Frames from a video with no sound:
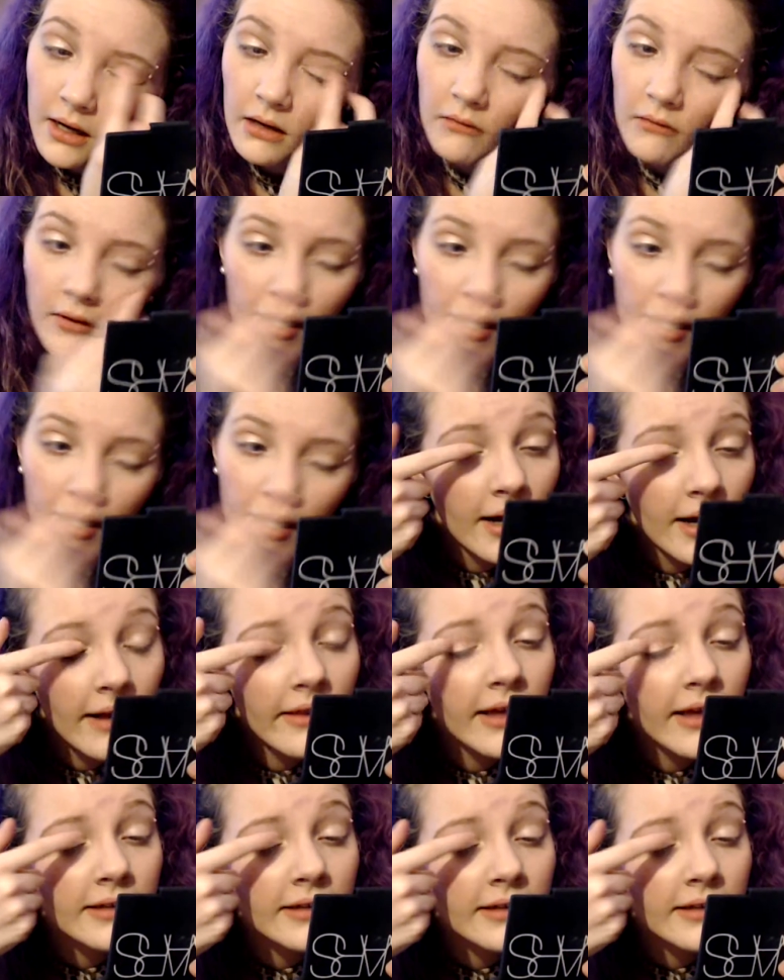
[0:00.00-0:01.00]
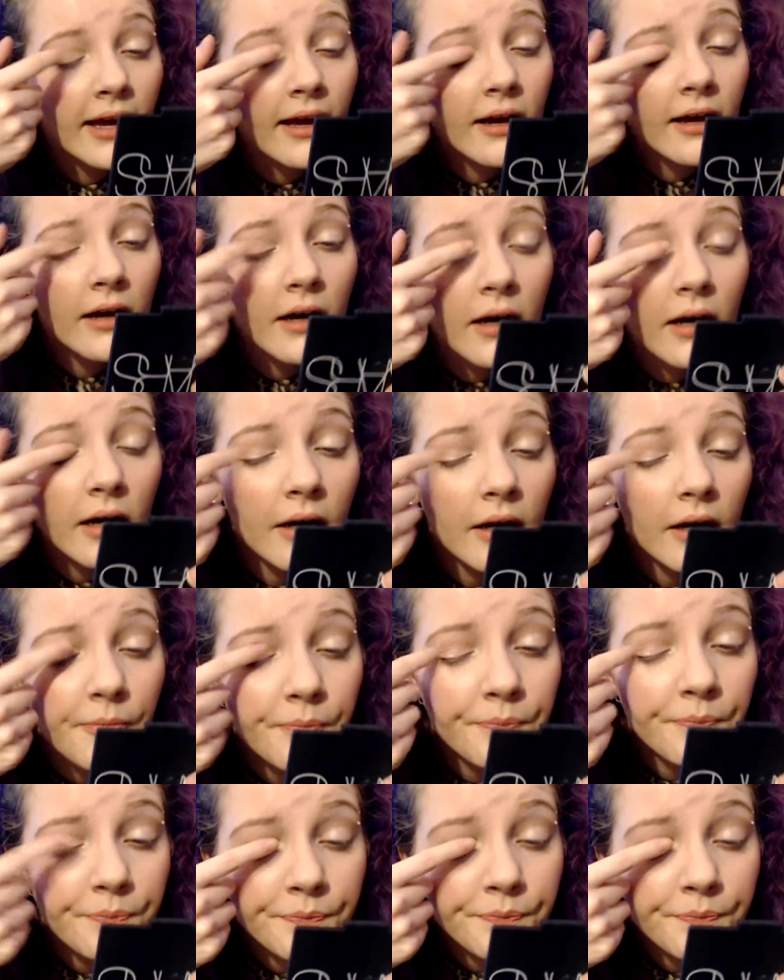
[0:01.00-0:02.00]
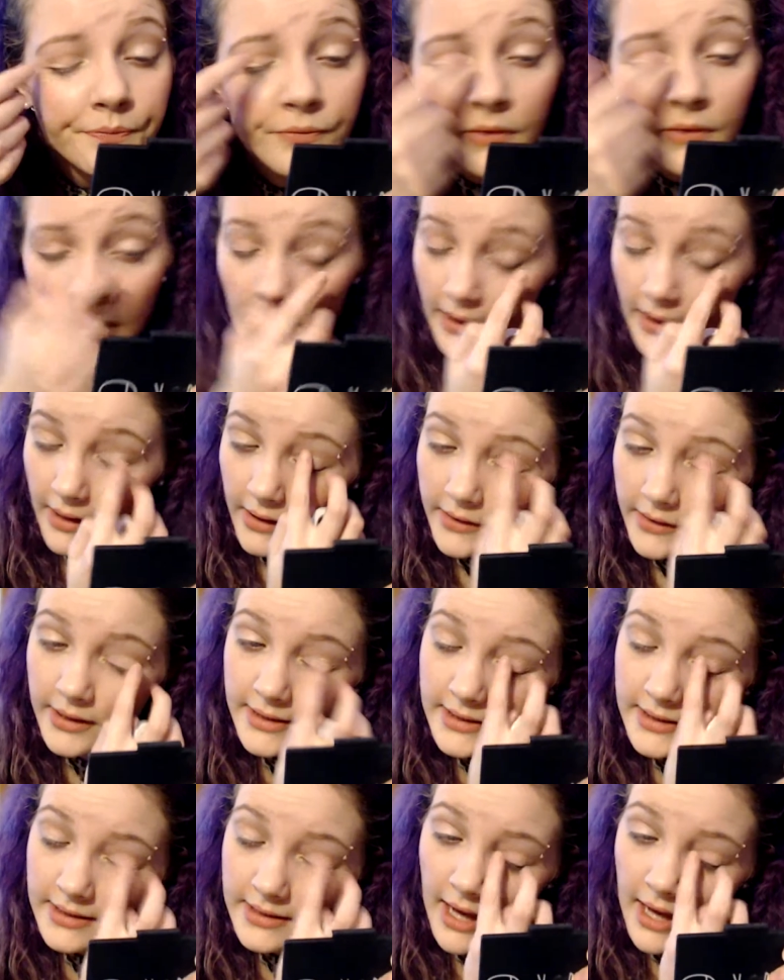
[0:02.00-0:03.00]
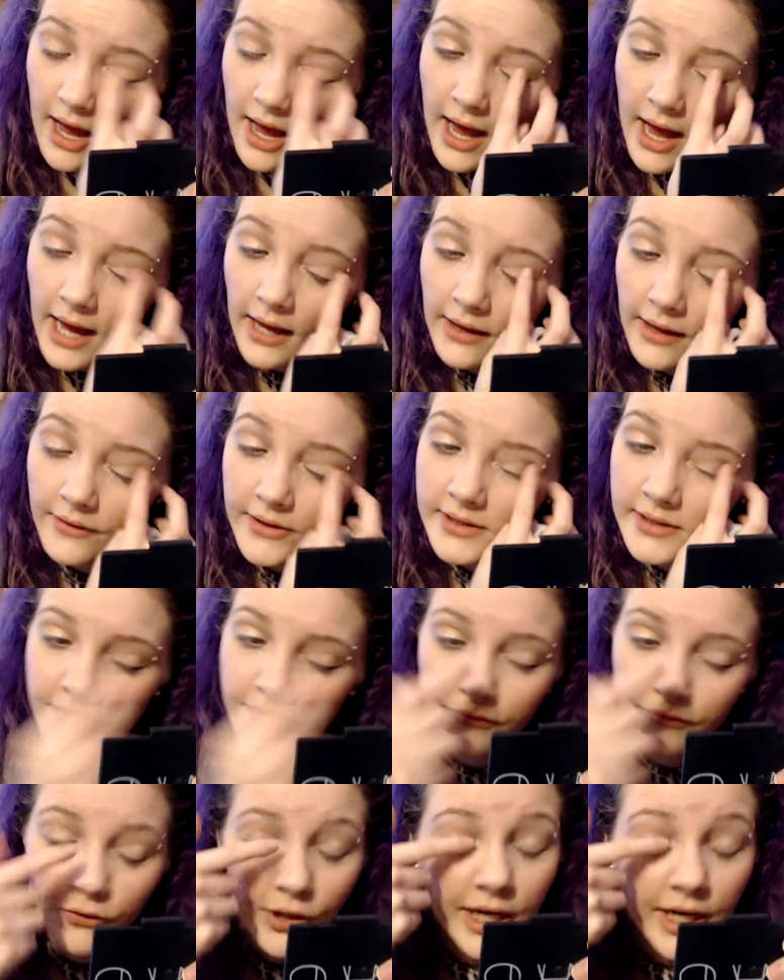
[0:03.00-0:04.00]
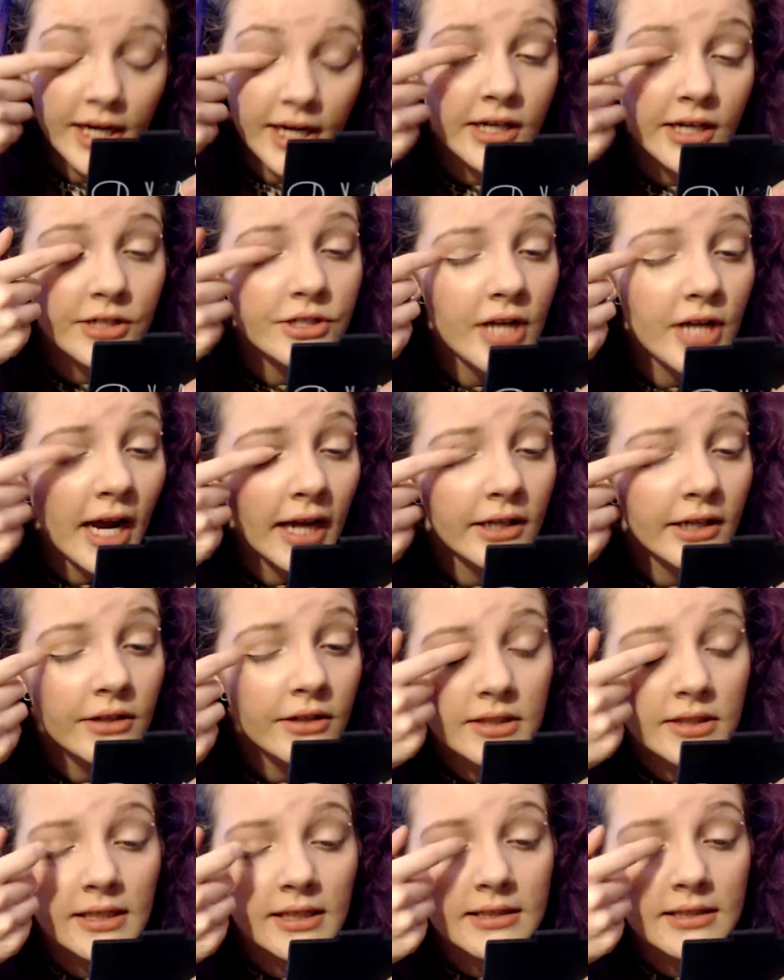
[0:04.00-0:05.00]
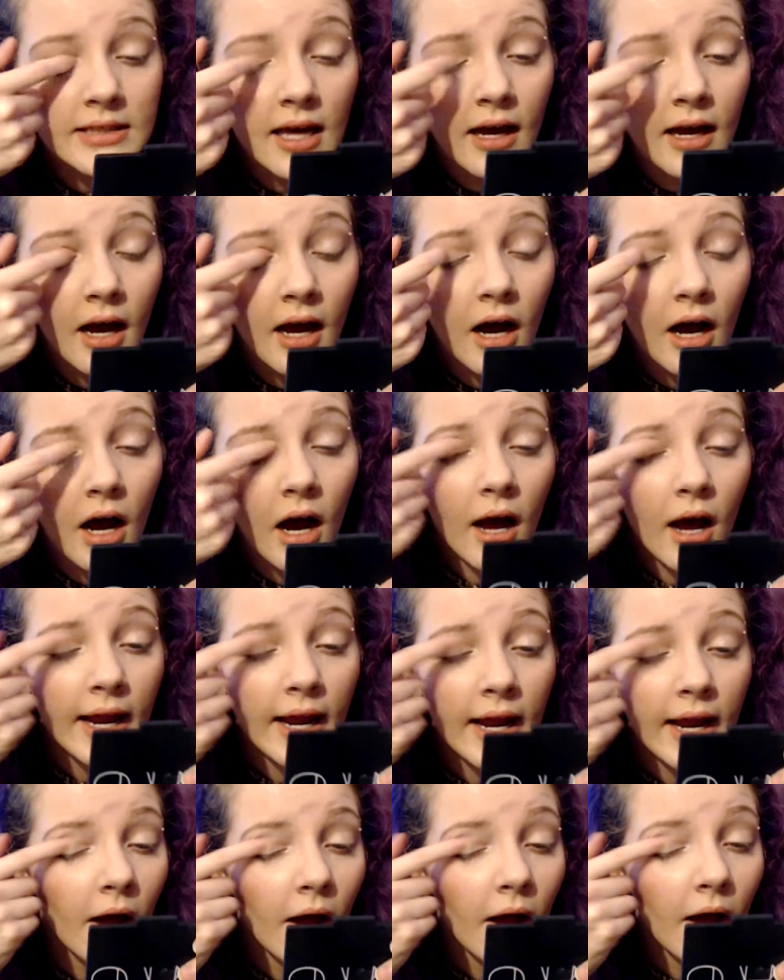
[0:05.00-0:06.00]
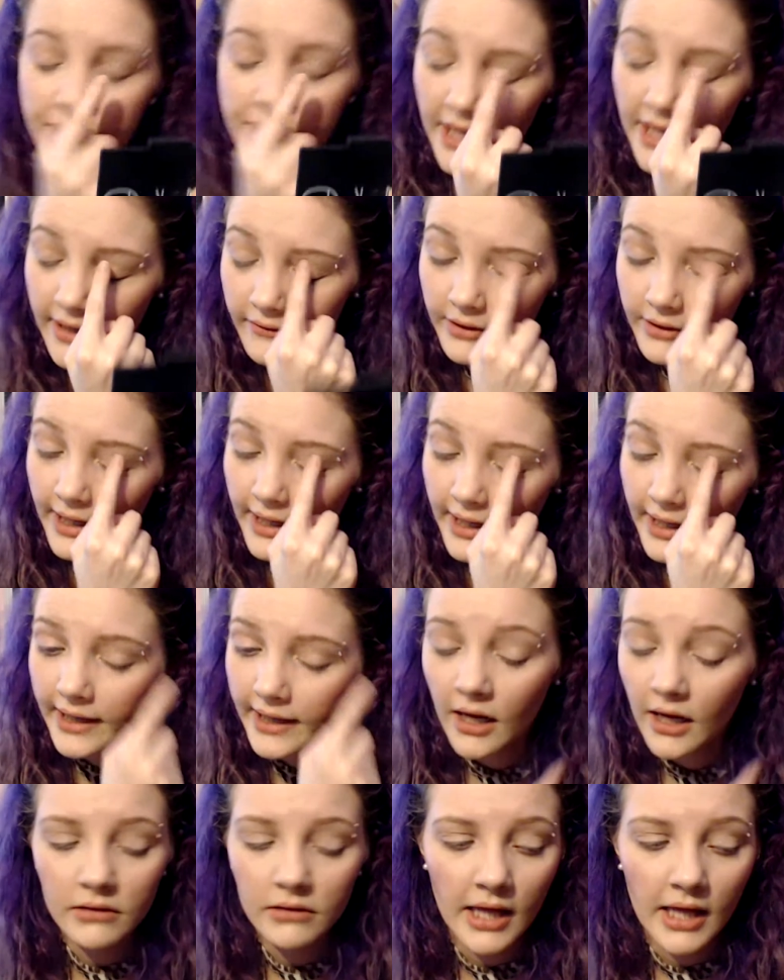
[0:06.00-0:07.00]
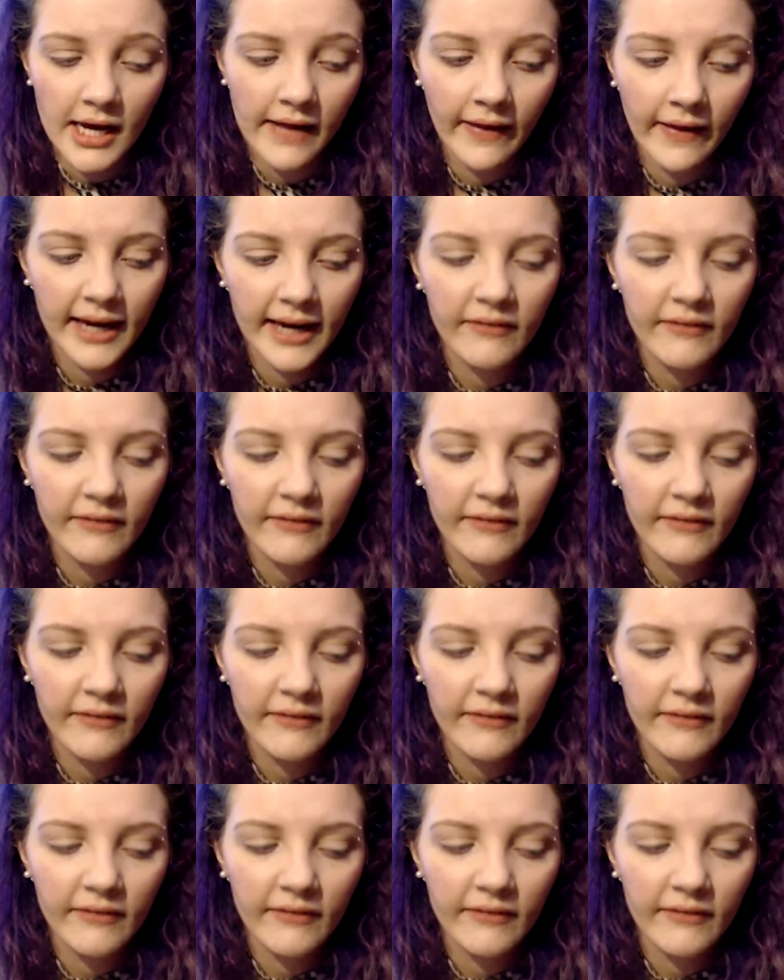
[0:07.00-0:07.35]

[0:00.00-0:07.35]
Oh, wow. I like that. This Fringe, I use this almost every day, no lie.